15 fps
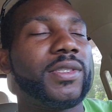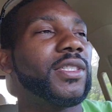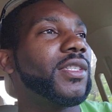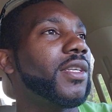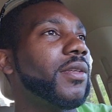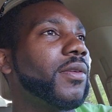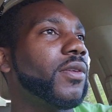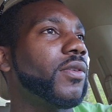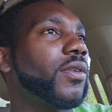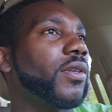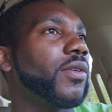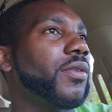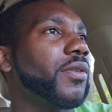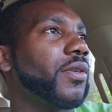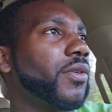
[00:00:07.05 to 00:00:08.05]
Just keep going,
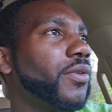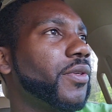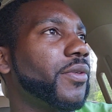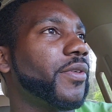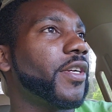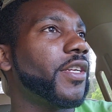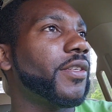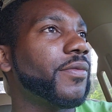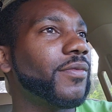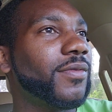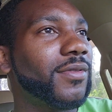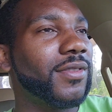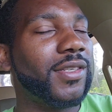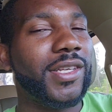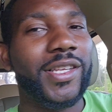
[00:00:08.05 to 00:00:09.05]
right?
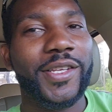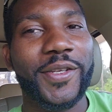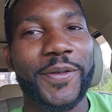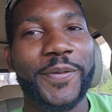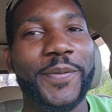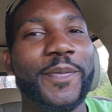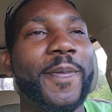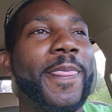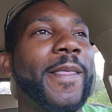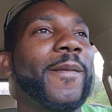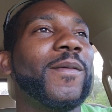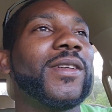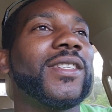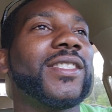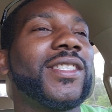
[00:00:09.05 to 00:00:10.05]

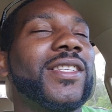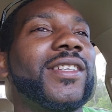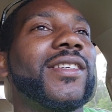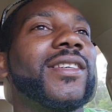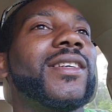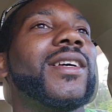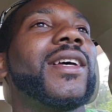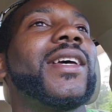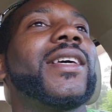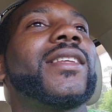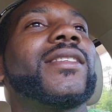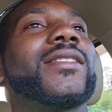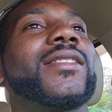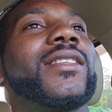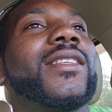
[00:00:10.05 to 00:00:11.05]
That's I had
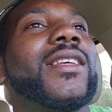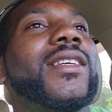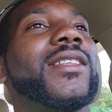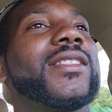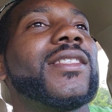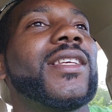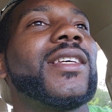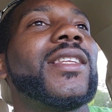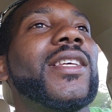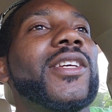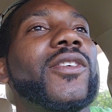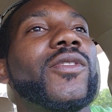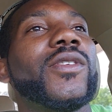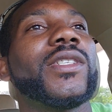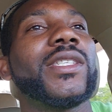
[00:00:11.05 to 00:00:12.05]
it today, Sunday.
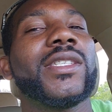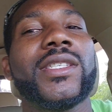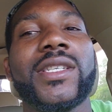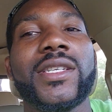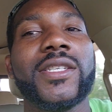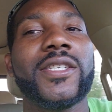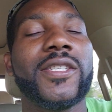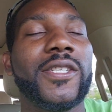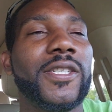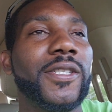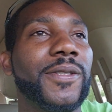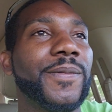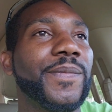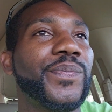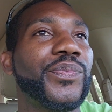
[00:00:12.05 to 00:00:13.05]
Of course, it's Easter.
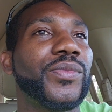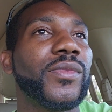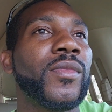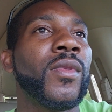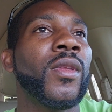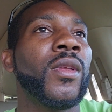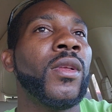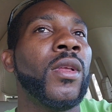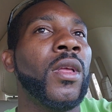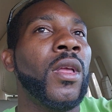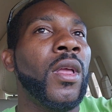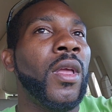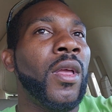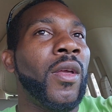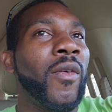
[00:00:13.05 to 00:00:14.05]

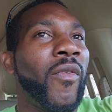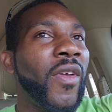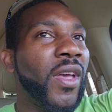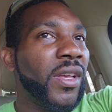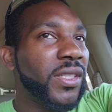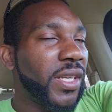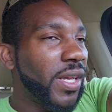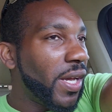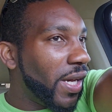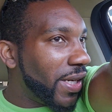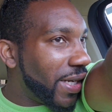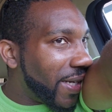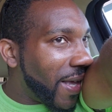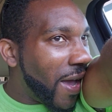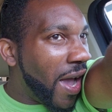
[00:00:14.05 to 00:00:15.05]
Feels good
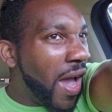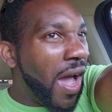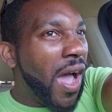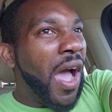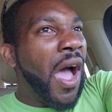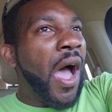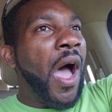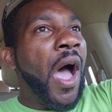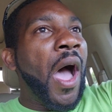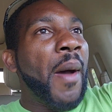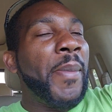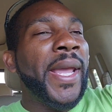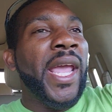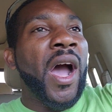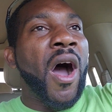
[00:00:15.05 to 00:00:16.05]
to
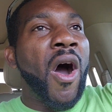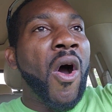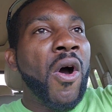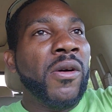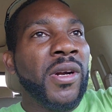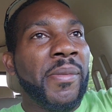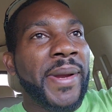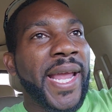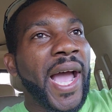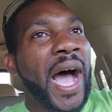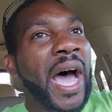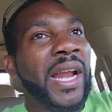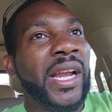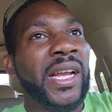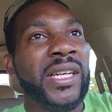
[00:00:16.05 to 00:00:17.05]
be home, to be
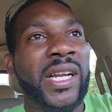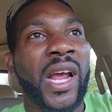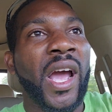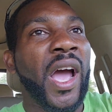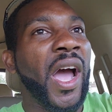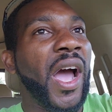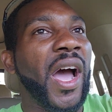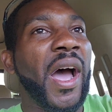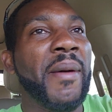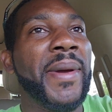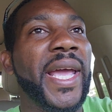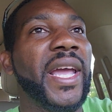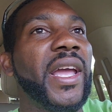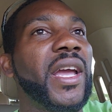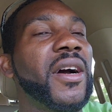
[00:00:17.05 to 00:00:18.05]
honest. I've
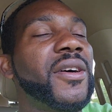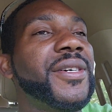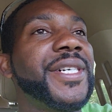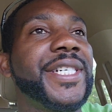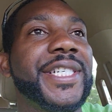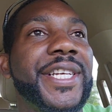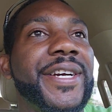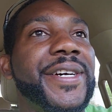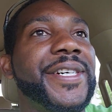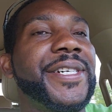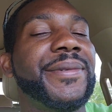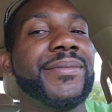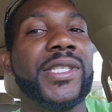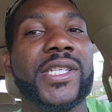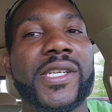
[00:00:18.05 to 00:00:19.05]
been going,
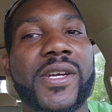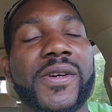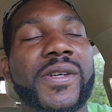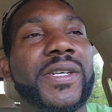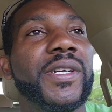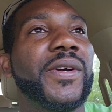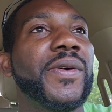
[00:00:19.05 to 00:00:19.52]
y'all. Been going.